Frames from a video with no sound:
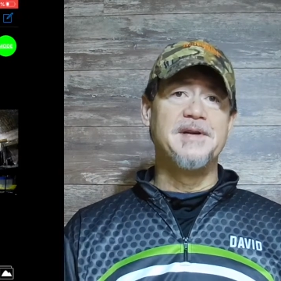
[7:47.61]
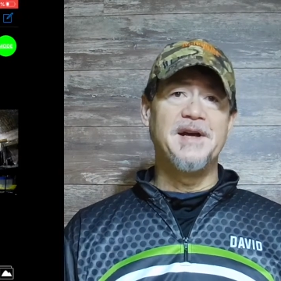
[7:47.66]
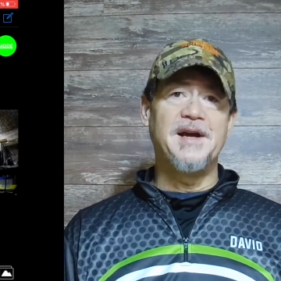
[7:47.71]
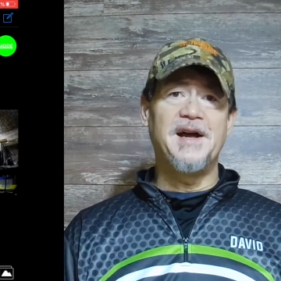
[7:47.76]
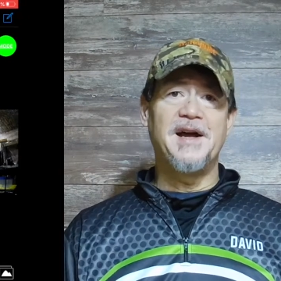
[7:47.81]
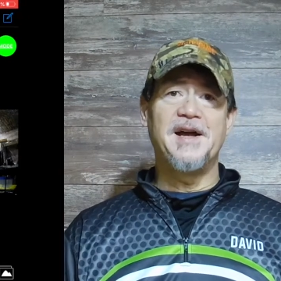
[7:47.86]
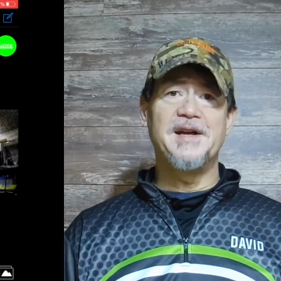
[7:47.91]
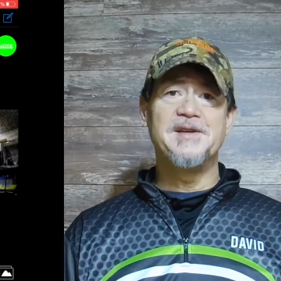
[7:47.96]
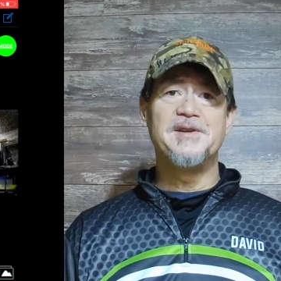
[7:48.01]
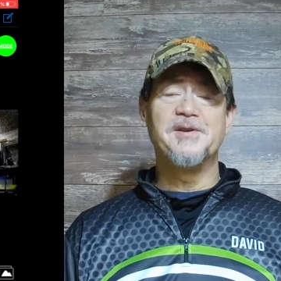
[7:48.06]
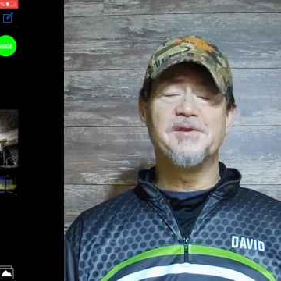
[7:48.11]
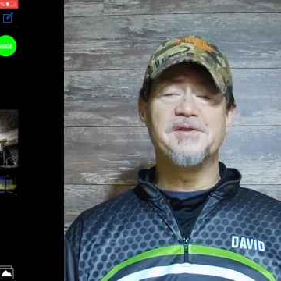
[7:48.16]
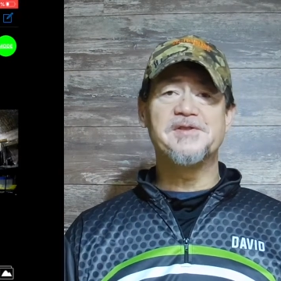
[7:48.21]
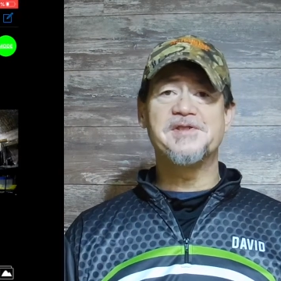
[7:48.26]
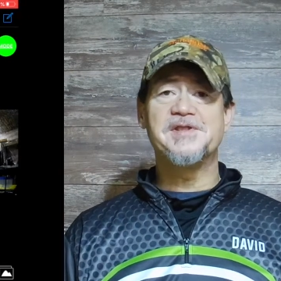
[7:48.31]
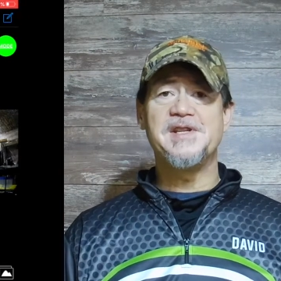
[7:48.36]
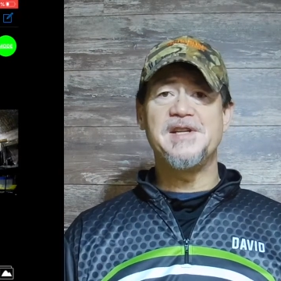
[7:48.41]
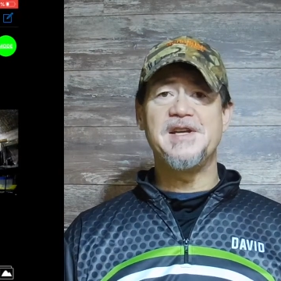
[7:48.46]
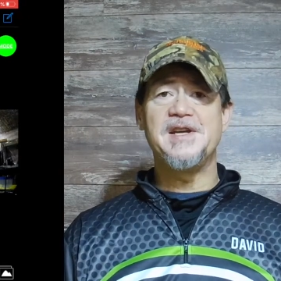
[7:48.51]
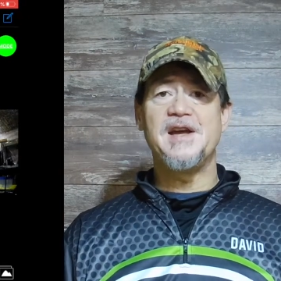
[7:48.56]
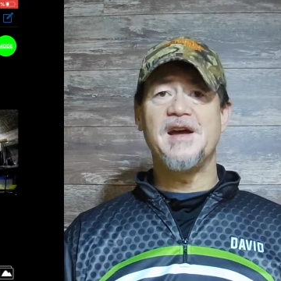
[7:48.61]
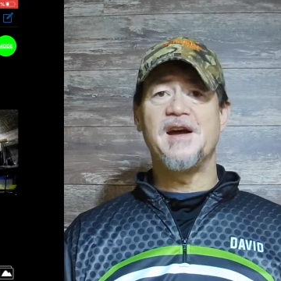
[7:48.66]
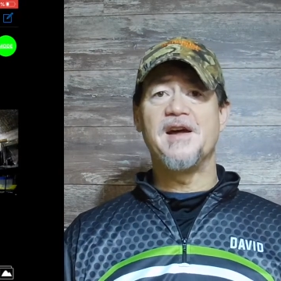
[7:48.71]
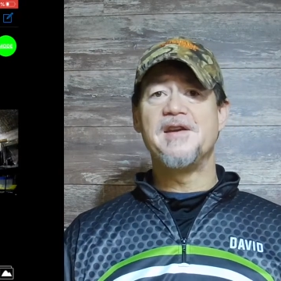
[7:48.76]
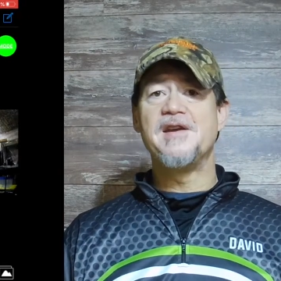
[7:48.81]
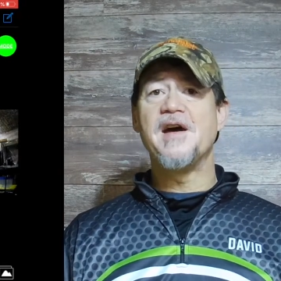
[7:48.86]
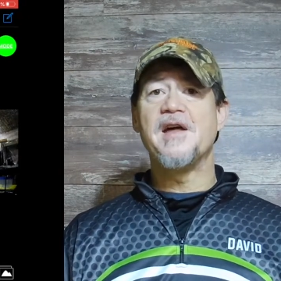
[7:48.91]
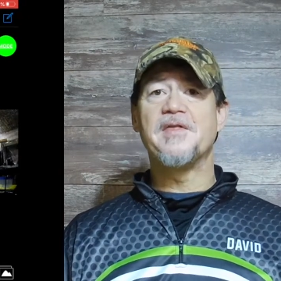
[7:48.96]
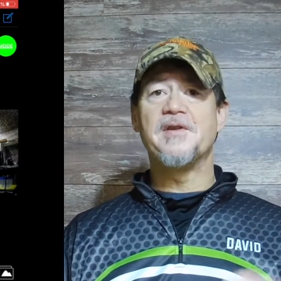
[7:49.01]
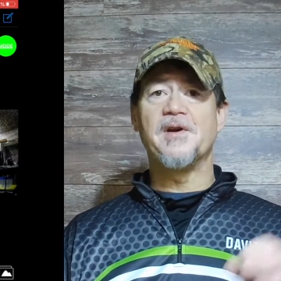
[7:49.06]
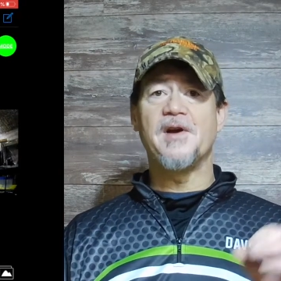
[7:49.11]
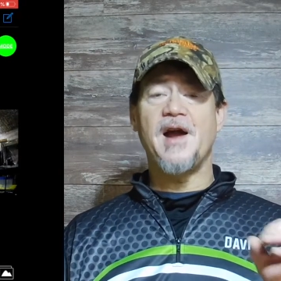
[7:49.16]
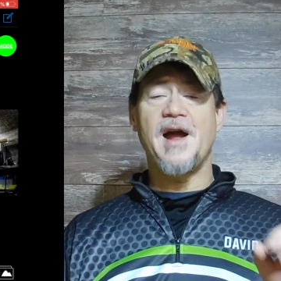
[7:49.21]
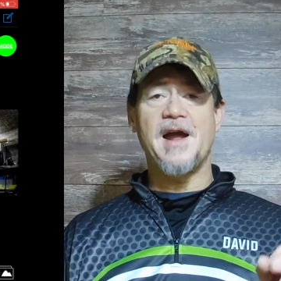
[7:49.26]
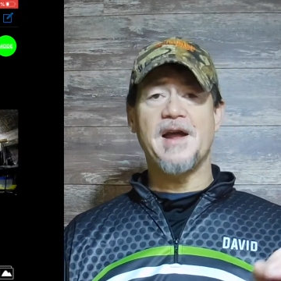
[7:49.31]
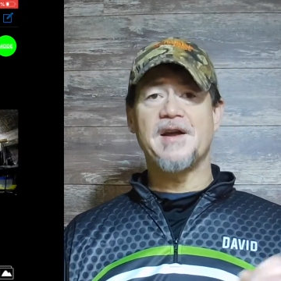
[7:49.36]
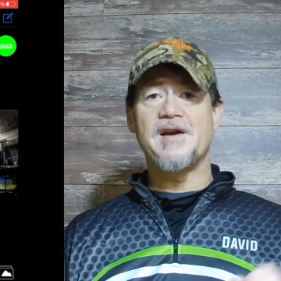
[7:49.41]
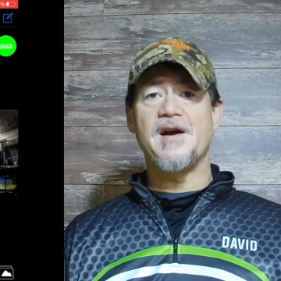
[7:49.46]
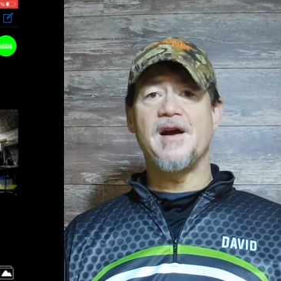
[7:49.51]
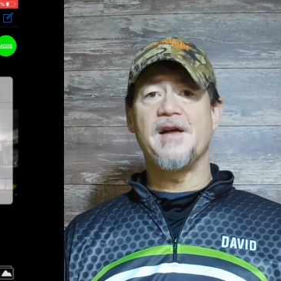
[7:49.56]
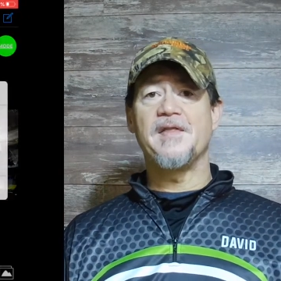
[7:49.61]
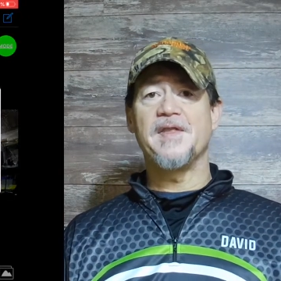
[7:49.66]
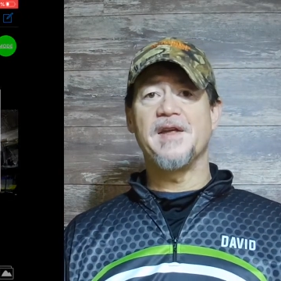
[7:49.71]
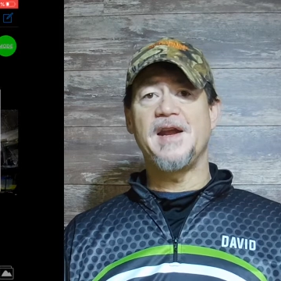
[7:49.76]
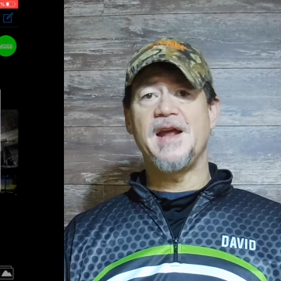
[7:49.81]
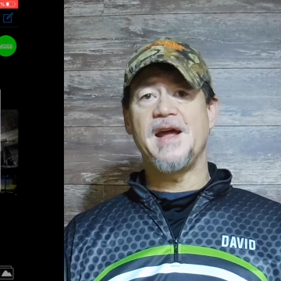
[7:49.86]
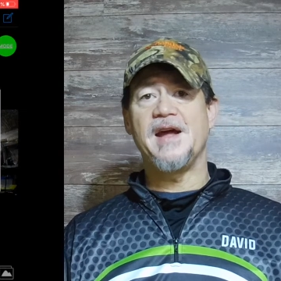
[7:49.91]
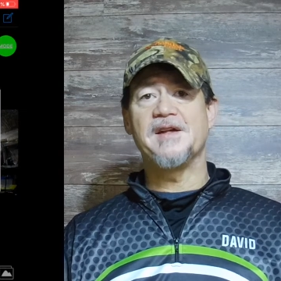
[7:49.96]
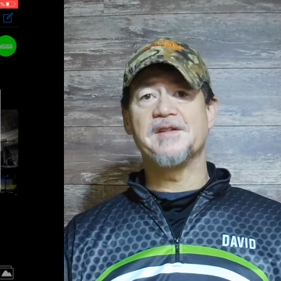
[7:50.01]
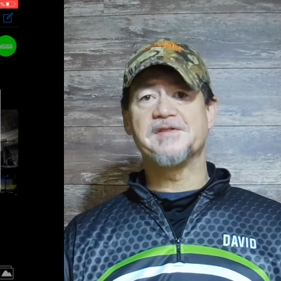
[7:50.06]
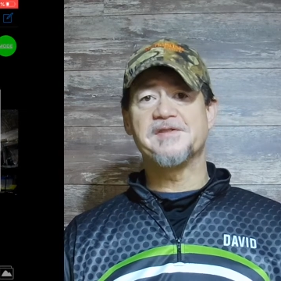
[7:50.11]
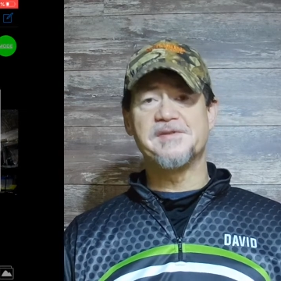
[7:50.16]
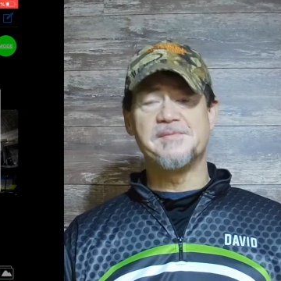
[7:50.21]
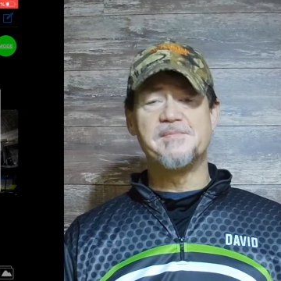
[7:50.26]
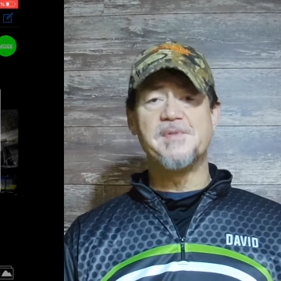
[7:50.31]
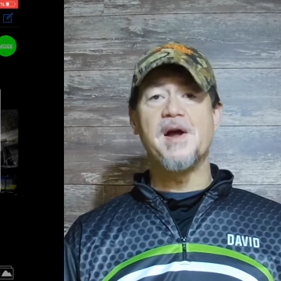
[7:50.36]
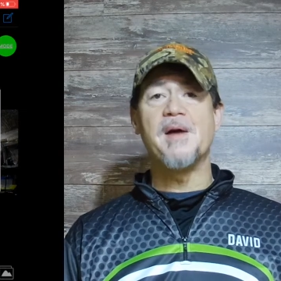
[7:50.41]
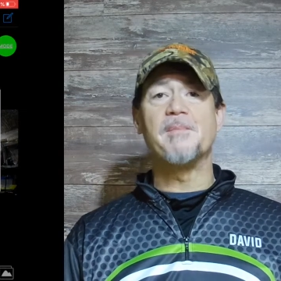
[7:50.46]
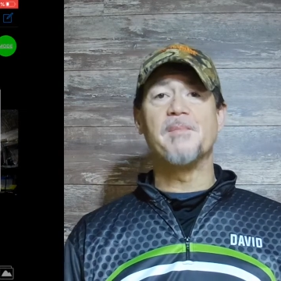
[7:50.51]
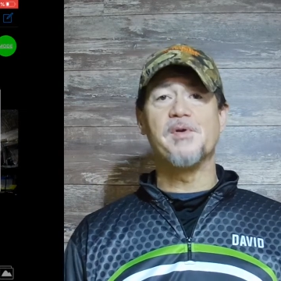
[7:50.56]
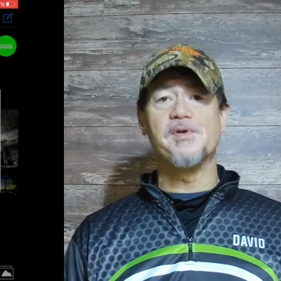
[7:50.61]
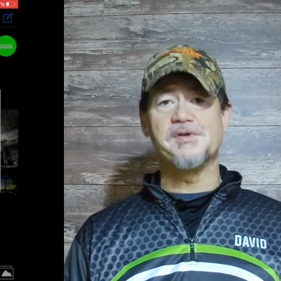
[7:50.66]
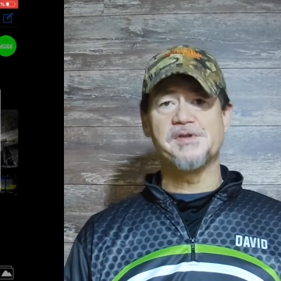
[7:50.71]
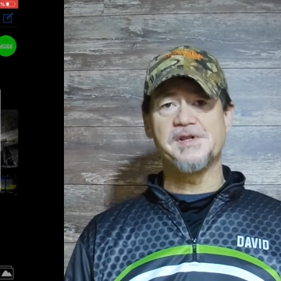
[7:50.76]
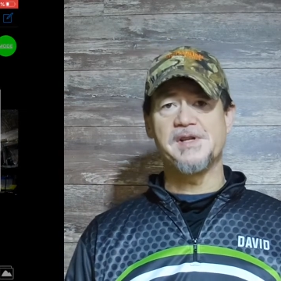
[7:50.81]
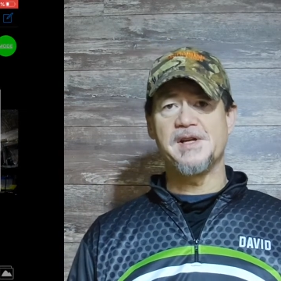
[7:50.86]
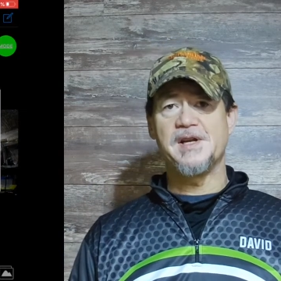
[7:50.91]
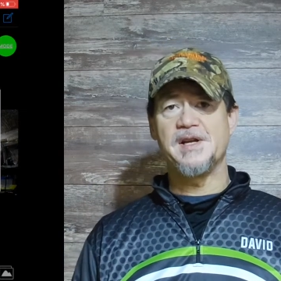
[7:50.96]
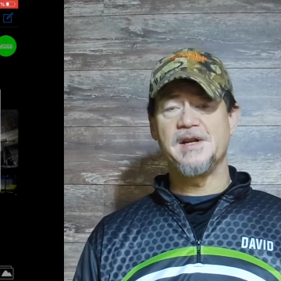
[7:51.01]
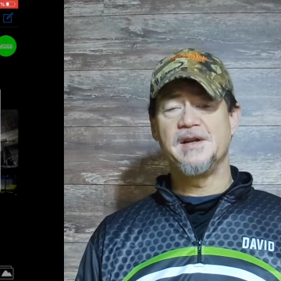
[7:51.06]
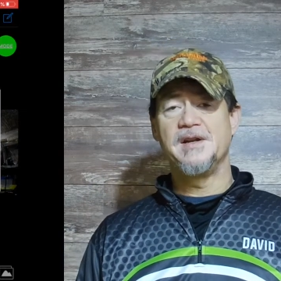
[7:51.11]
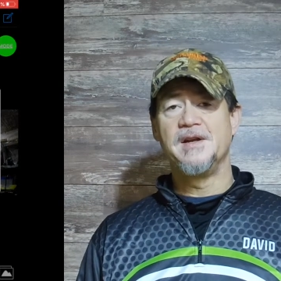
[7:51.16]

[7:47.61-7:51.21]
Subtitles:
you'll see another icon that has some numbers in it.